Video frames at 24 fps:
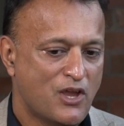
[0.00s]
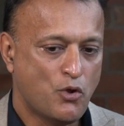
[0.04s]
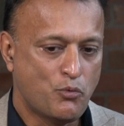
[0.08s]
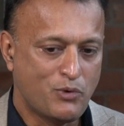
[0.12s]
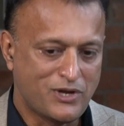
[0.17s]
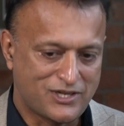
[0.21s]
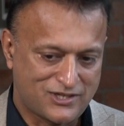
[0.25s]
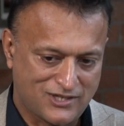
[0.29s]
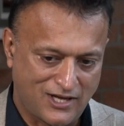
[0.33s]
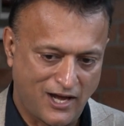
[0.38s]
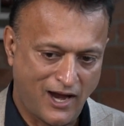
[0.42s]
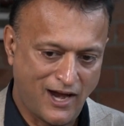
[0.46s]

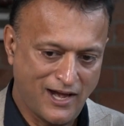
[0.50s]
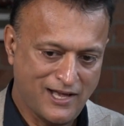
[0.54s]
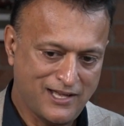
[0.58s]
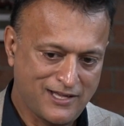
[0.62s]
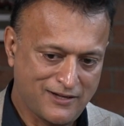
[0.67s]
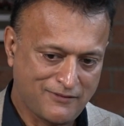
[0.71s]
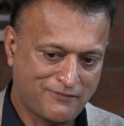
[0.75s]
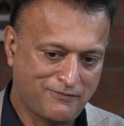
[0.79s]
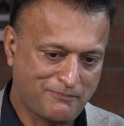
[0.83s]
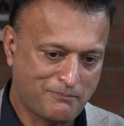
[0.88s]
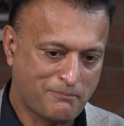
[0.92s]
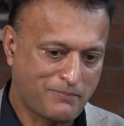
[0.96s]
which kind
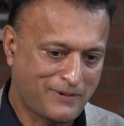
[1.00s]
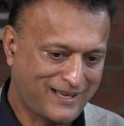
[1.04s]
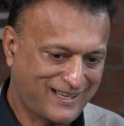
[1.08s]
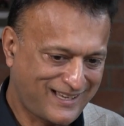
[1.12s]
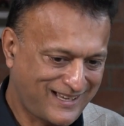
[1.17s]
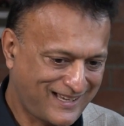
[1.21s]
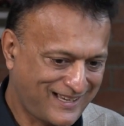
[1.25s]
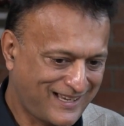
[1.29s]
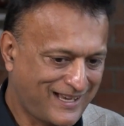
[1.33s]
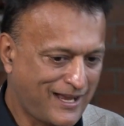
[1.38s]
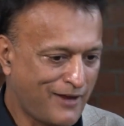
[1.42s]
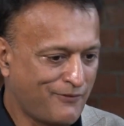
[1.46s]
of
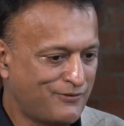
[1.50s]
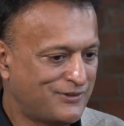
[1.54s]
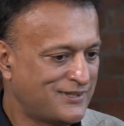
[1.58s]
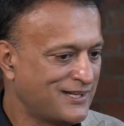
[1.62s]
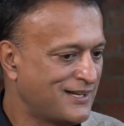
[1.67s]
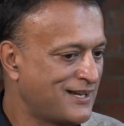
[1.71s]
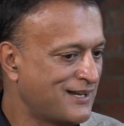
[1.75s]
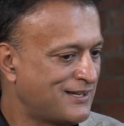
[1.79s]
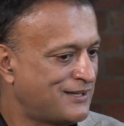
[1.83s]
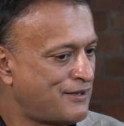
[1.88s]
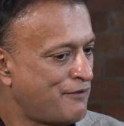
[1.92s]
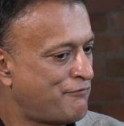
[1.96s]
gives it
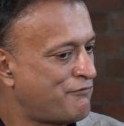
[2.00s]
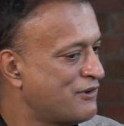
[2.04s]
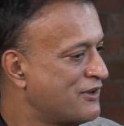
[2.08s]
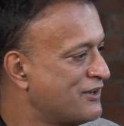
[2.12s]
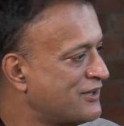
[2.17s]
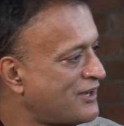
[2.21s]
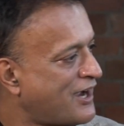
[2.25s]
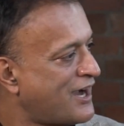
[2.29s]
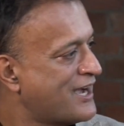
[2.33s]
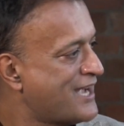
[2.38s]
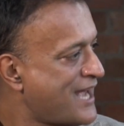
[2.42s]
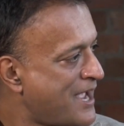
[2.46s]
a different
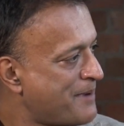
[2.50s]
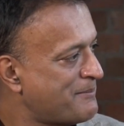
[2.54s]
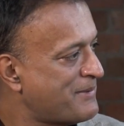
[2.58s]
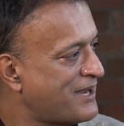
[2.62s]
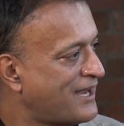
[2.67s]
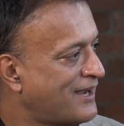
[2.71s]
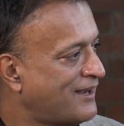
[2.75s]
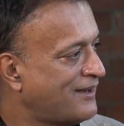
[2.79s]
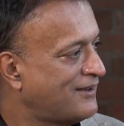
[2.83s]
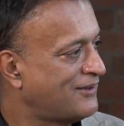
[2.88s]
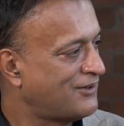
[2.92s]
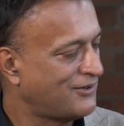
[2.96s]

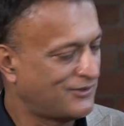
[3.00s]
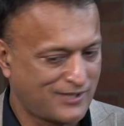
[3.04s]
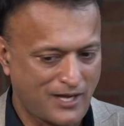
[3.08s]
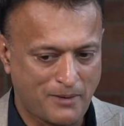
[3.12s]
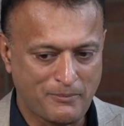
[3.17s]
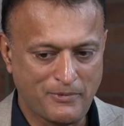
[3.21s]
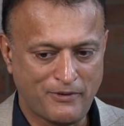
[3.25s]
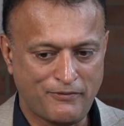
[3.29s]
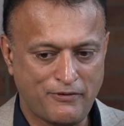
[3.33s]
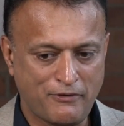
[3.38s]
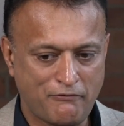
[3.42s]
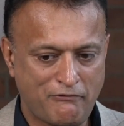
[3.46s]
dynamic to
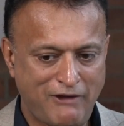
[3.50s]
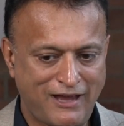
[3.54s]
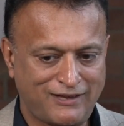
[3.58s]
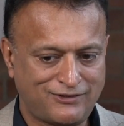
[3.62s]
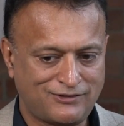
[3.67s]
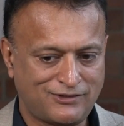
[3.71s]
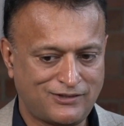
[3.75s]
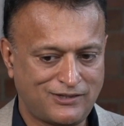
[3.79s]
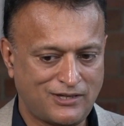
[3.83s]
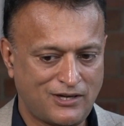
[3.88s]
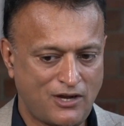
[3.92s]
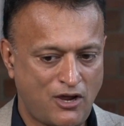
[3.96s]
some of the
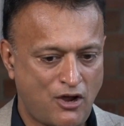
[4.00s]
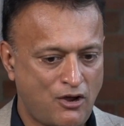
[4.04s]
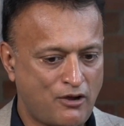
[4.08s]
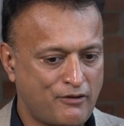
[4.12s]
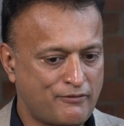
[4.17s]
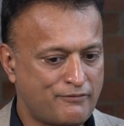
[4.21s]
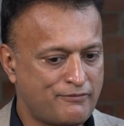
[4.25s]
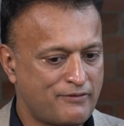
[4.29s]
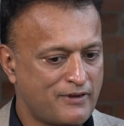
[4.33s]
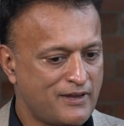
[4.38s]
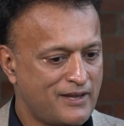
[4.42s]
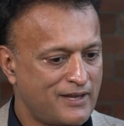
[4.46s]
rest
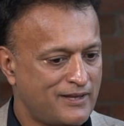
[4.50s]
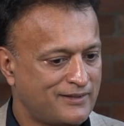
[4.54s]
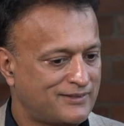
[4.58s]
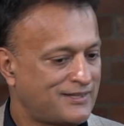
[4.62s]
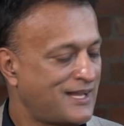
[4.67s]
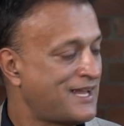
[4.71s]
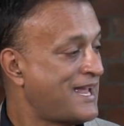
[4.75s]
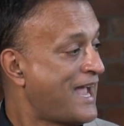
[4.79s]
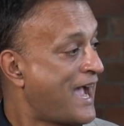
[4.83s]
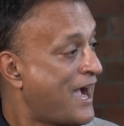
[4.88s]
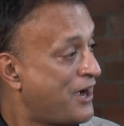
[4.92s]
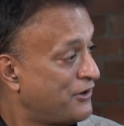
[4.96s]
of,
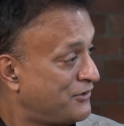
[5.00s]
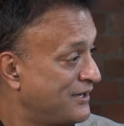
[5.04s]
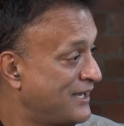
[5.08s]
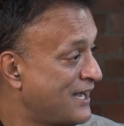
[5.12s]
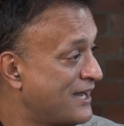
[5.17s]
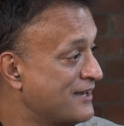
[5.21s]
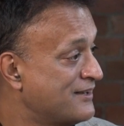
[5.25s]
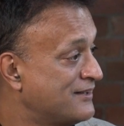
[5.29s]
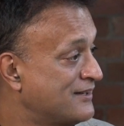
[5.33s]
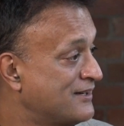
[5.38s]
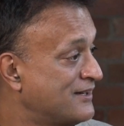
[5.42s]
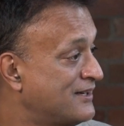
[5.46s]
say, outer
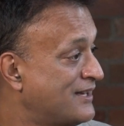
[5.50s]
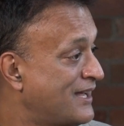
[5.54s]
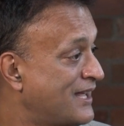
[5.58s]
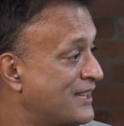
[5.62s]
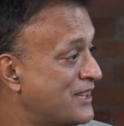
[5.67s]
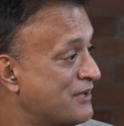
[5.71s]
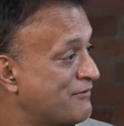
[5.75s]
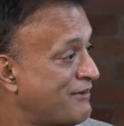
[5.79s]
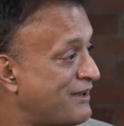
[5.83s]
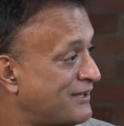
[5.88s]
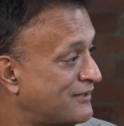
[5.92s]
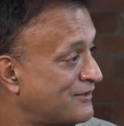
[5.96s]
London and
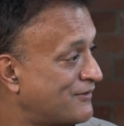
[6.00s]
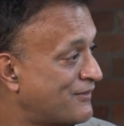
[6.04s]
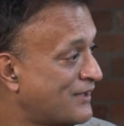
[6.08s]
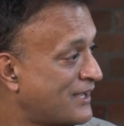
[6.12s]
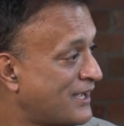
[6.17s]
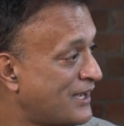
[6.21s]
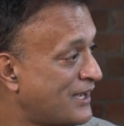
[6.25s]
the rest of the